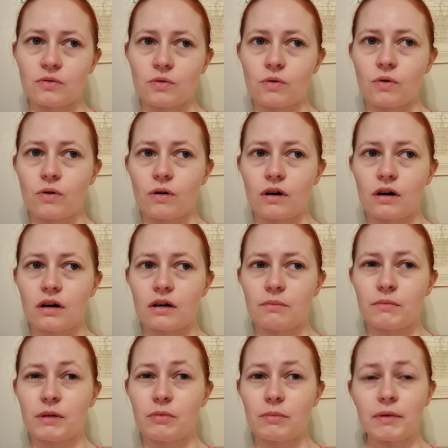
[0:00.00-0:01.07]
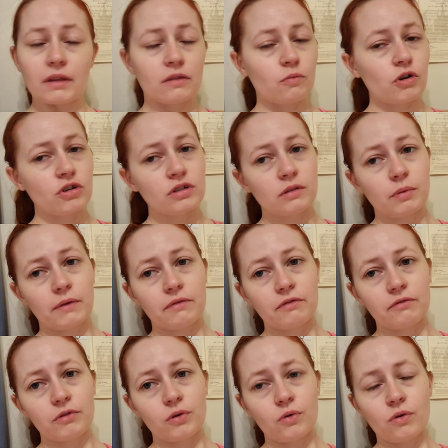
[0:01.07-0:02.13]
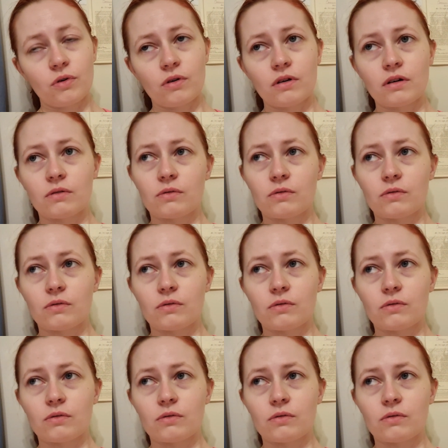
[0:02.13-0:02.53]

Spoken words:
or maybe pick the washing up off the floor,